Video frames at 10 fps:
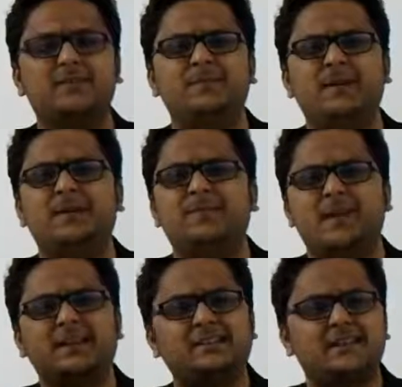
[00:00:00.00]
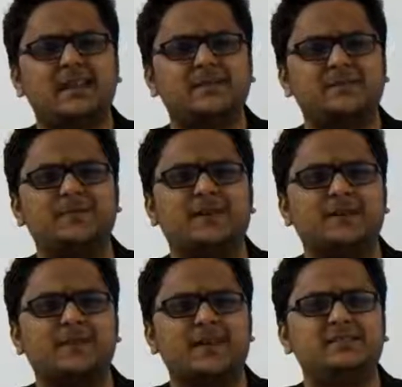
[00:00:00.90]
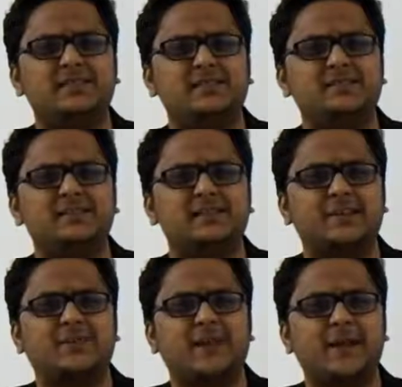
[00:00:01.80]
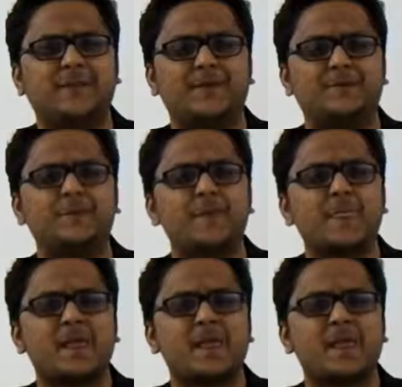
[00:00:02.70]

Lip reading: making many steps, making many changes, and what happened?